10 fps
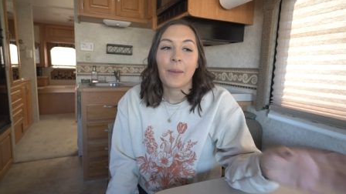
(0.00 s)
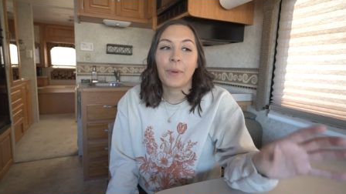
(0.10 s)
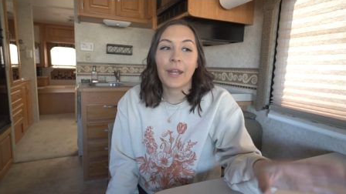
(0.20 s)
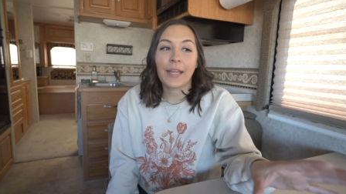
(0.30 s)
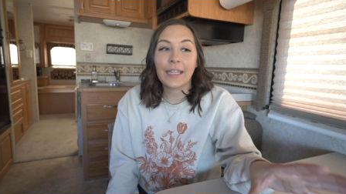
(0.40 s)

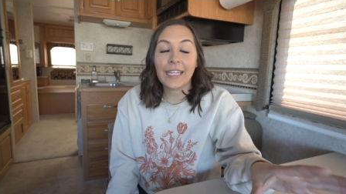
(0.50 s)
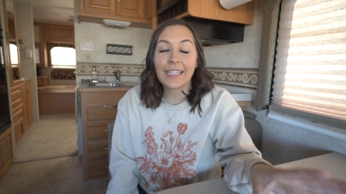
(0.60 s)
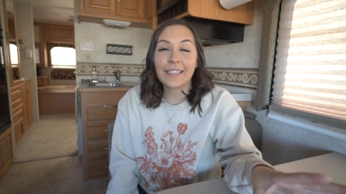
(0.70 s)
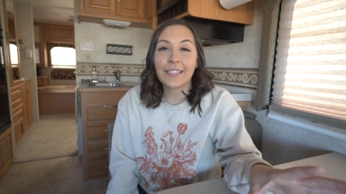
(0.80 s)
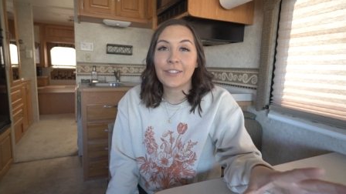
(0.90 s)
but at
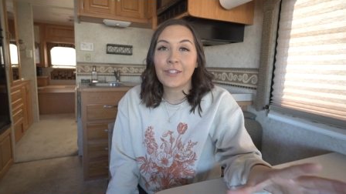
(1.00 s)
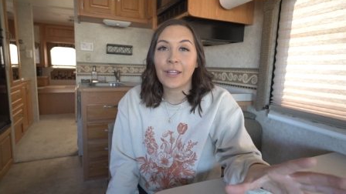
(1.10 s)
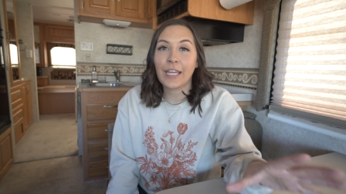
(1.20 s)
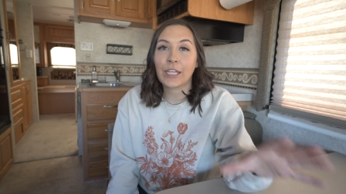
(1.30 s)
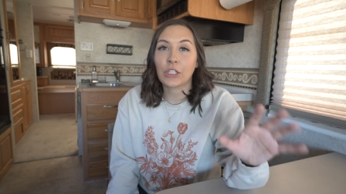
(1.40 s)
least it's
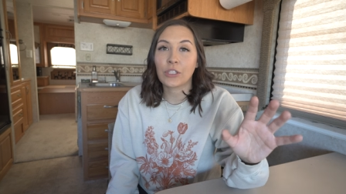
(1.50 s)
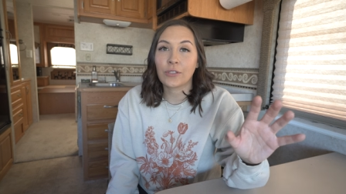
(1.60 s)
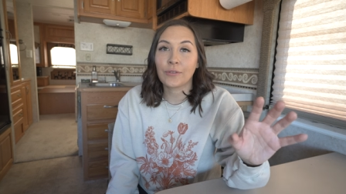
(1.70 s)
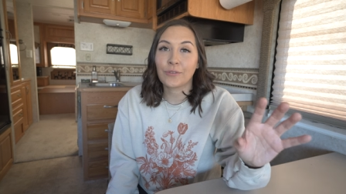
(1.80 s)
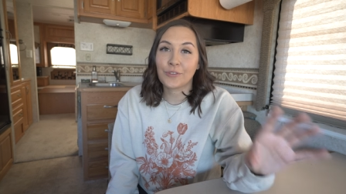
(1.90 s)
not like
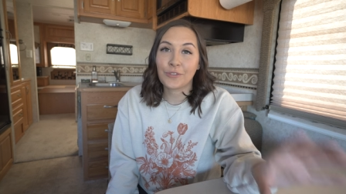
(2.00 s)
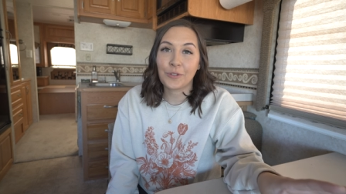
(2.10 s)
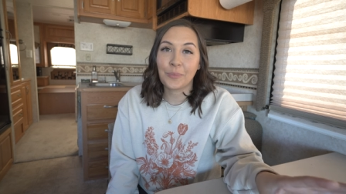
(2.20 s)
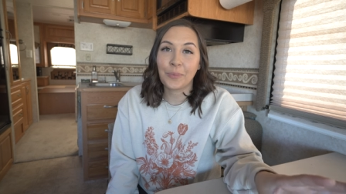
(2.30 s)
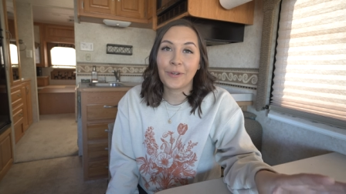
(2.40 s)

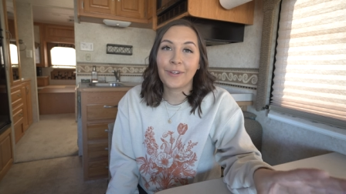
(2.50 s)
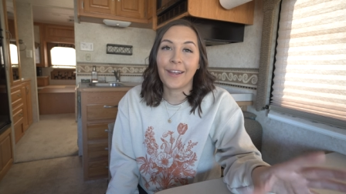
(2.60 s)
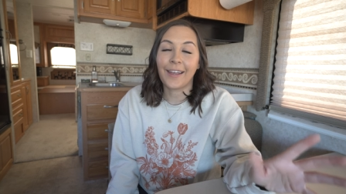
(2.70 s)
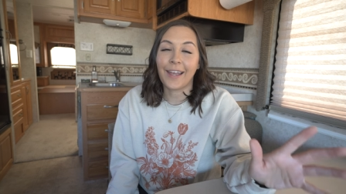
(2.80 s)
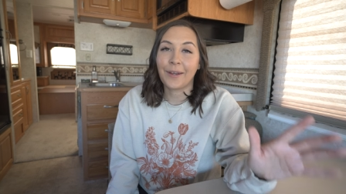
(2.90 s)
super
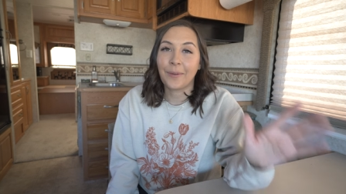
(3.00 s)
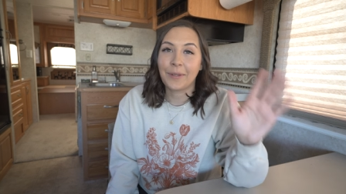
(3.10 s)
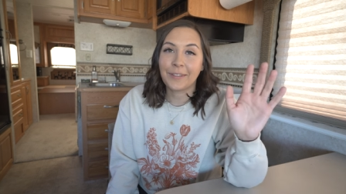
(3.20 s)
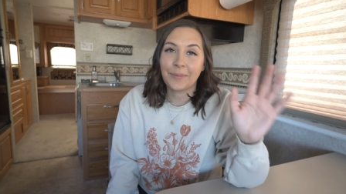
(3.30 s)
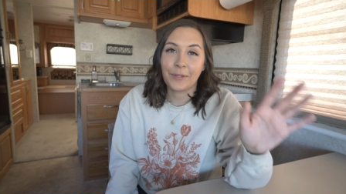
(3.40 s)
I don't
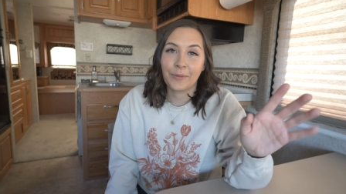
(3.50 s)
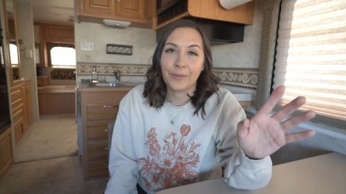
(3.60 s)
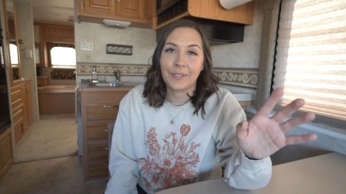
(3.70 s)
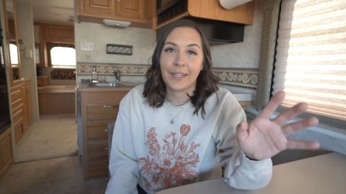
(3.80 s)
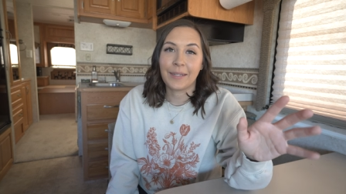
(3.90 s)
mean to be
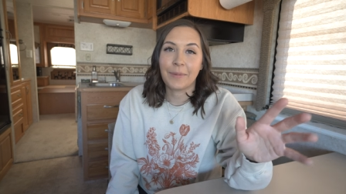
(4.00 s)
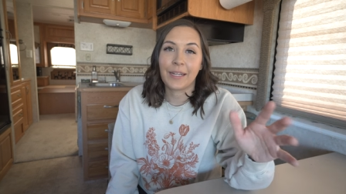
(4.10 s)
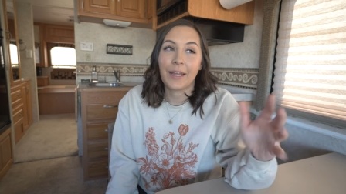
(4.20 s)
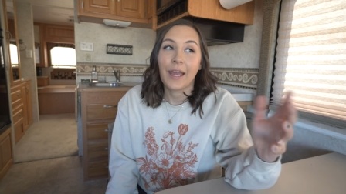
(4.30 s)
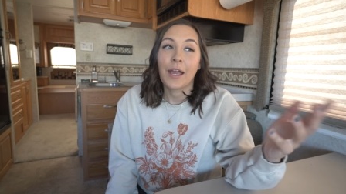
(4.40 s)
rude to
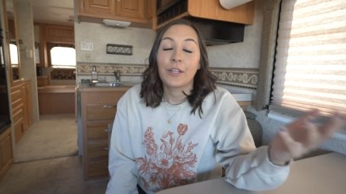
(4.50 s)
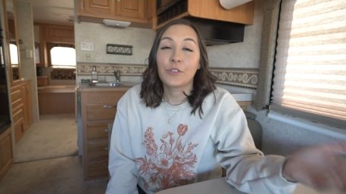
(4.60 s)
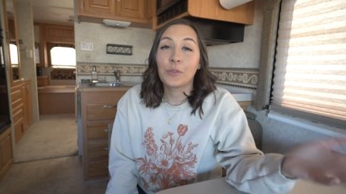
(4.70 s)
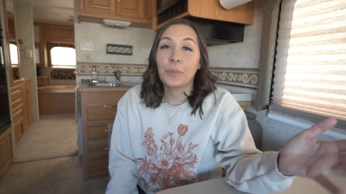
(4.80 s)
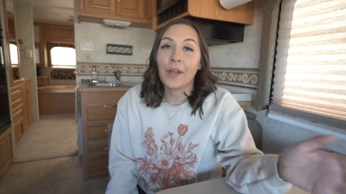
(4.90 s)
anybody
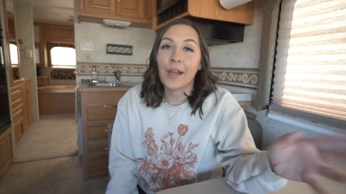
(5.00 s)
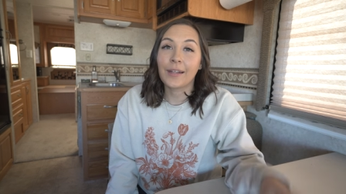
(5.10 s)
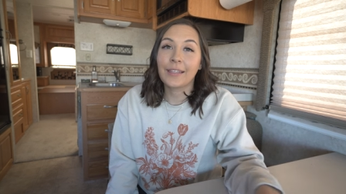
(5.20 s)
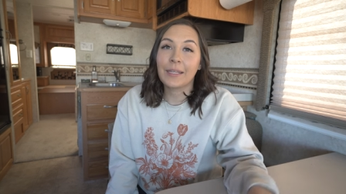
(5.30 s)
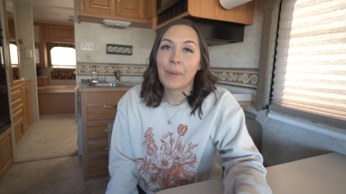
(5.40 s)
super
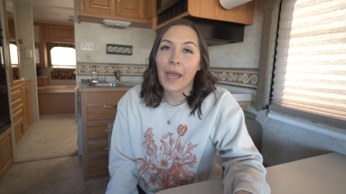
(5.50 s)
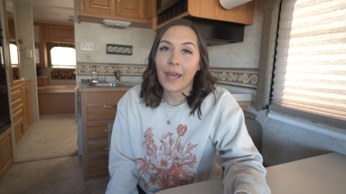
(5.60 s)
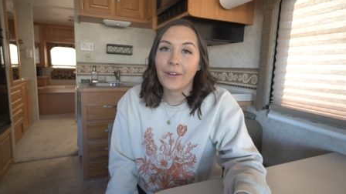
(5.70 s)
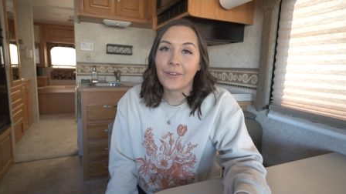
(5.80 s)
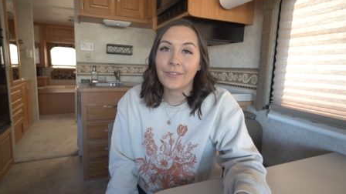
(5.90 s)
ugly
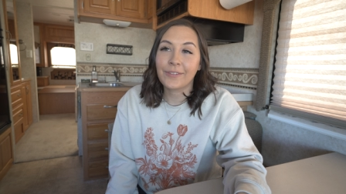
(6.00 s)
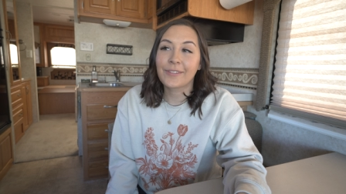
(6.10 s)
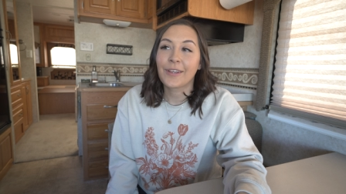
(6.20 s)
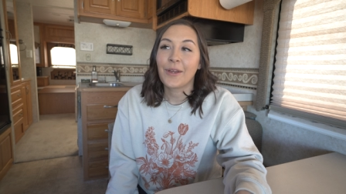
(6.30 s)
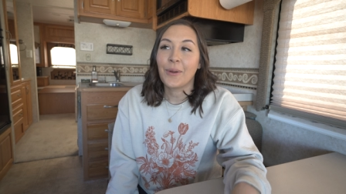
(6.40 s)

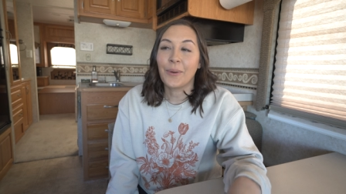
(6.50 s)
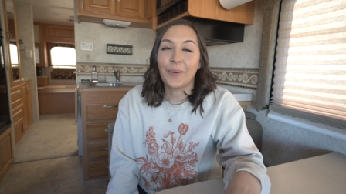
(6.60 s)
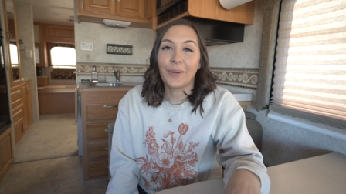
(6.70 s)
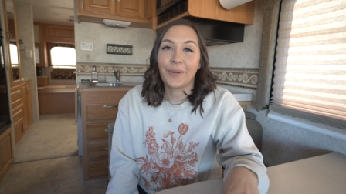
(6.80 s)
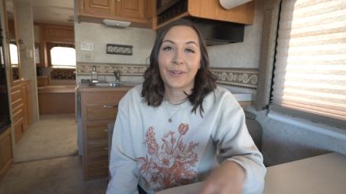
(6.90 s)
patterns
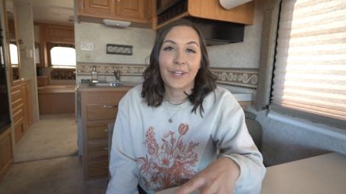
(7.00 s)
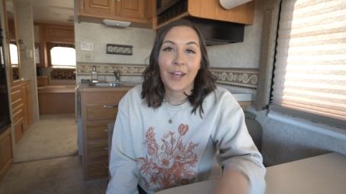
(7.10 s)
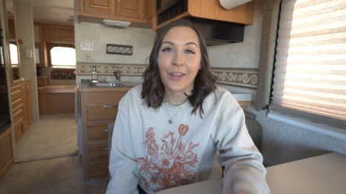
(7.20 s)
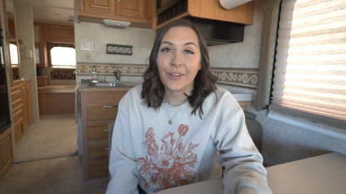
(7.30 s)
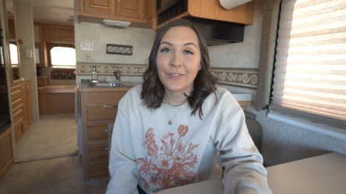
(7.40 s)
or
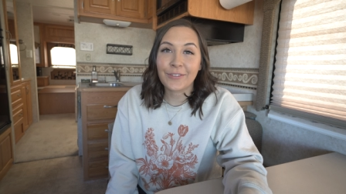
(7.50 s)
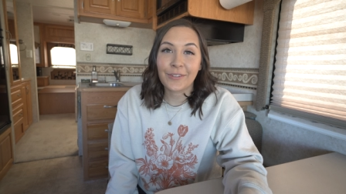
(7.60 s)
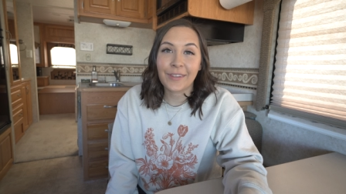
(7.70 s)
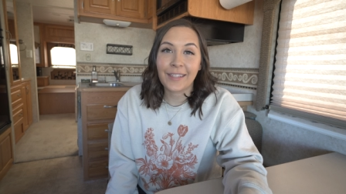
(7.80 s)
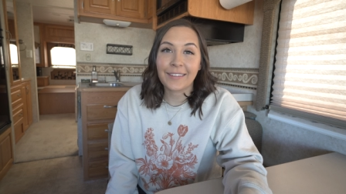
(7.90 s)
colors
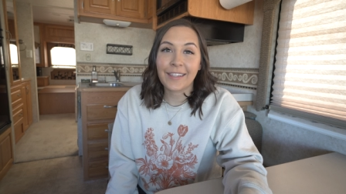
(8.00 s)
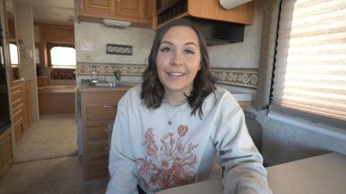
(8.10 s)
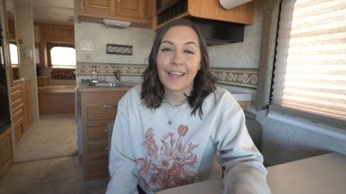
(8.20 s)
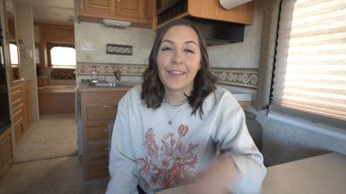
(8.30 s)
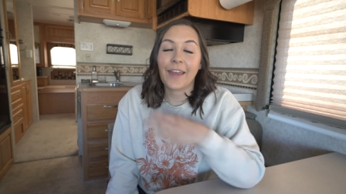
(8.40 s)
or things
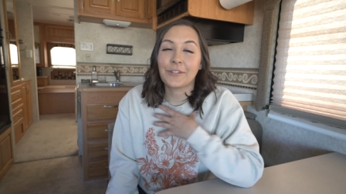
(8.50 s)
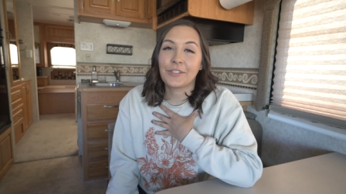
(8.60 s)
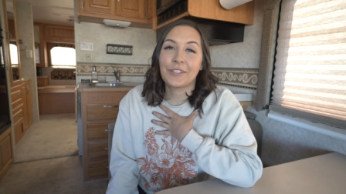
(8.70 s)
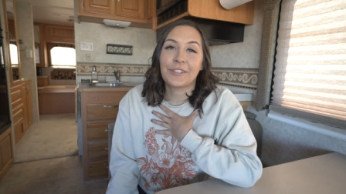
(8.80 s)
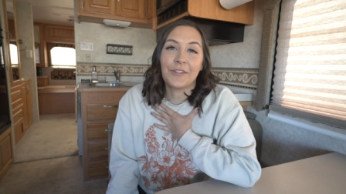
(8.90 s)
like that.
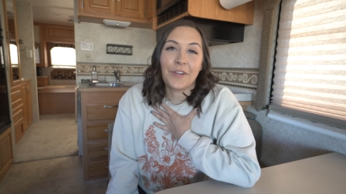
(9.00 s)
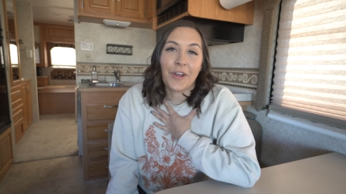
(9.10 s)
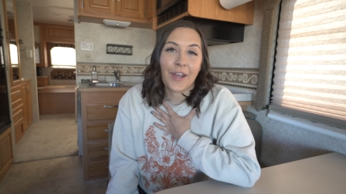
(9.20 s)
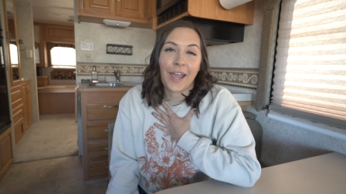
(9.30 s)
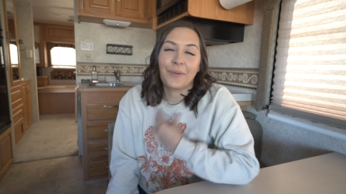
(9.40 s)
That's just
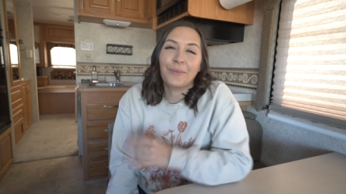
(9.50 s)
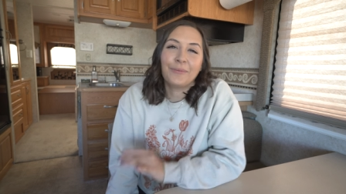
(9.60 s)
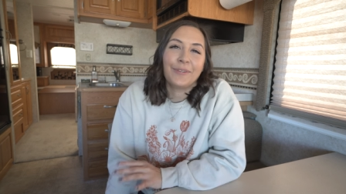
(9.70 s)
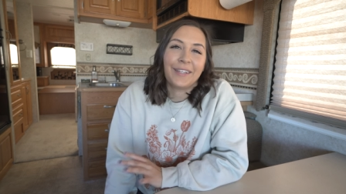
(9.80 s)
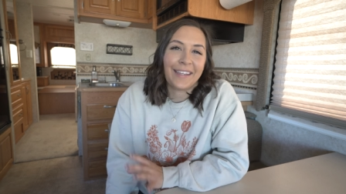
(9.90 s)
not, I
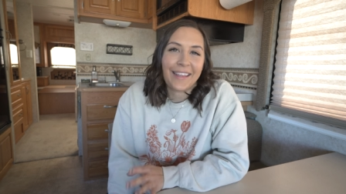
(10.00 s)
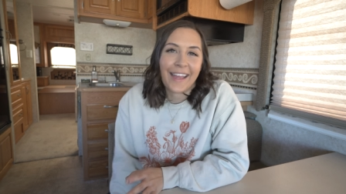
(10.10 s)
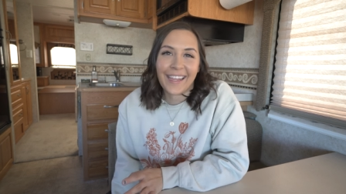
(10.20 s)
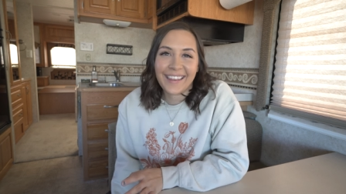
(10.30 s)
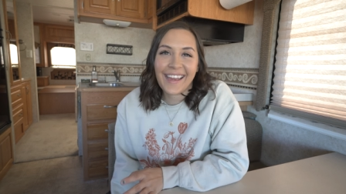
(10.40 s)
don't really
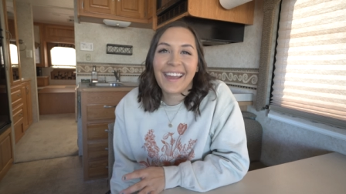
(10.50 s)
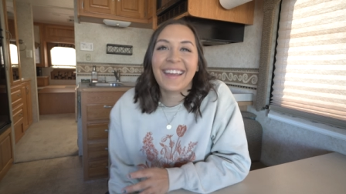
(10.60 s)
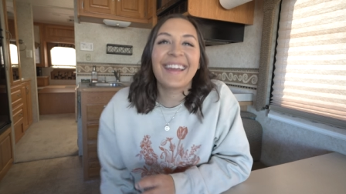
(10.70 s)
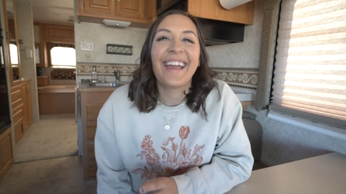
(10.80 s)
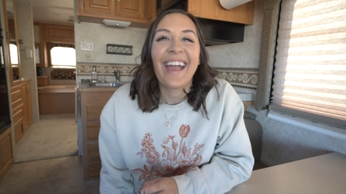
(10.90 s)
like
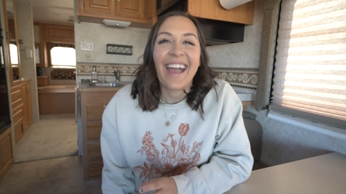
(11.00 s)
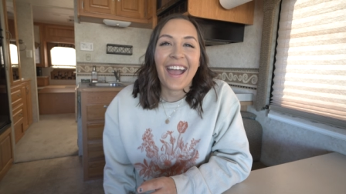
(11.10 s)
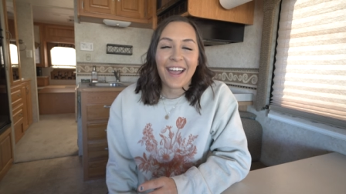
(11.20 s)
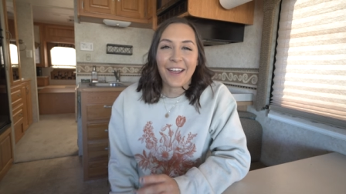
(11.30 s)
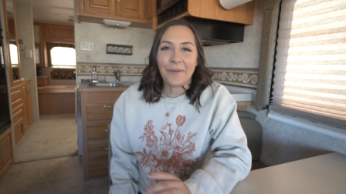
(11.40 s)
that.
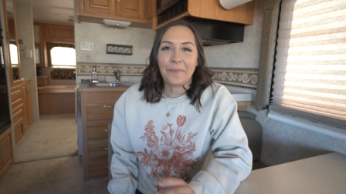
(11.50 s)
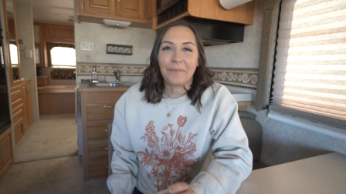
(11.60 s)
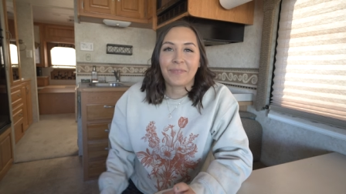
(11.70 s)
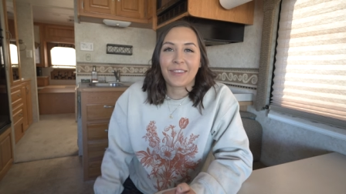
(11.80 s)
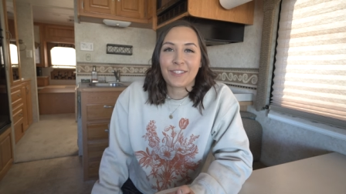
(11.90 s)

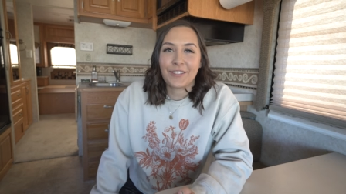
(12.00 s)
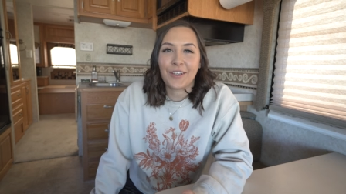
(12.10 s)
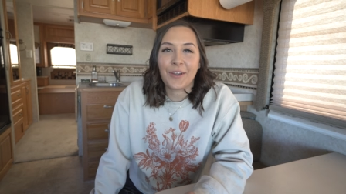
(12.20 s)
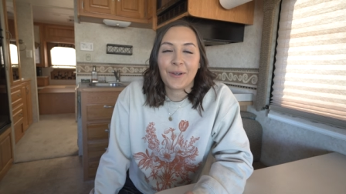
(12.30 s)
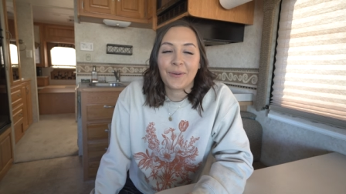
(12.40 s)
Um,
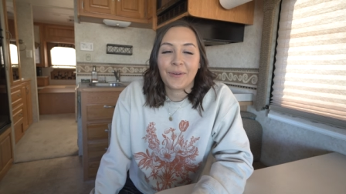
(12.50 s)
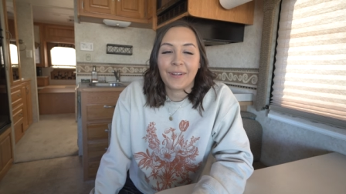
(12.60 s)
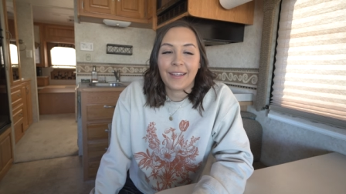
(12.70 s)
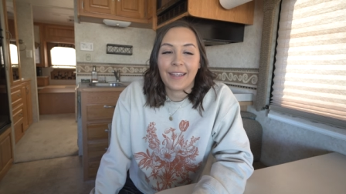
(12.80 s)
so